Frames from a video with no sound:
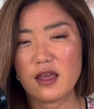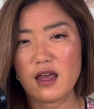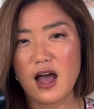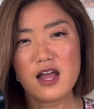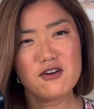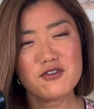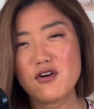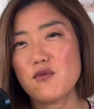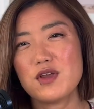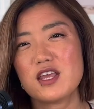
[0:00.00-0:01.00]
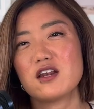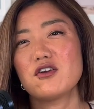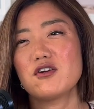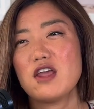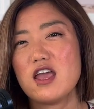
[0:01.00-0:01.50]
I don't know we can
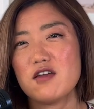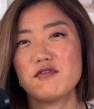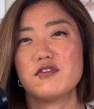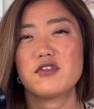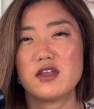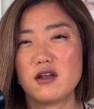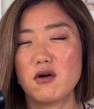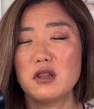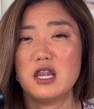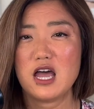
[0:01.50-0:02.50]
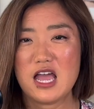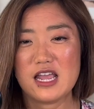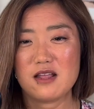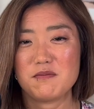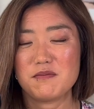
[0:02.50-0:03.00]
learn everything
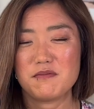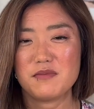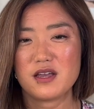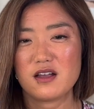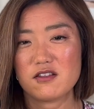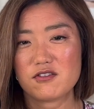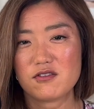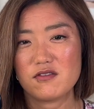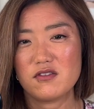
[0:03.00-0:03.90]
online, because